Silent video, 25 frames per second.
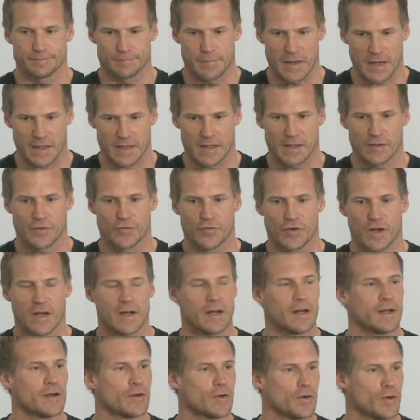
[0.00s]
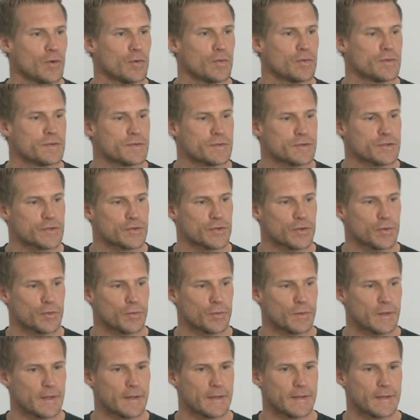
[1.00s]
back in training though, so.